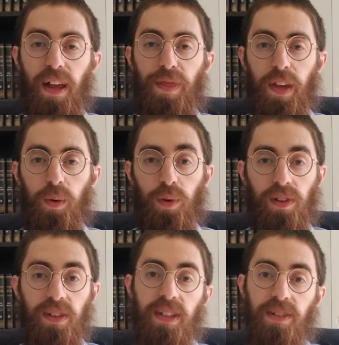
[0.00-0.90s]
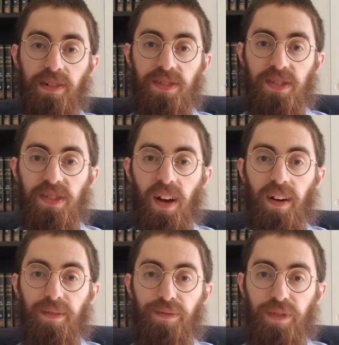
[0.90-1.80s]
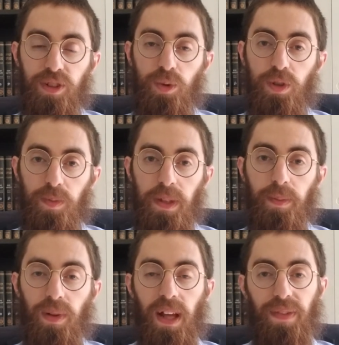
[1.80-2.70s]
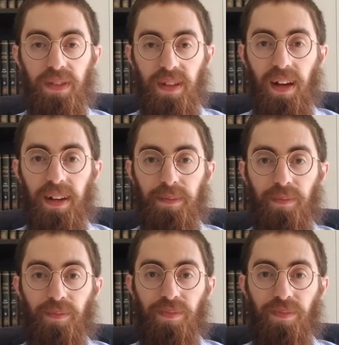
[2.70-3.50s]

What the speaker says: They were the leaders of the Jewish people at the time.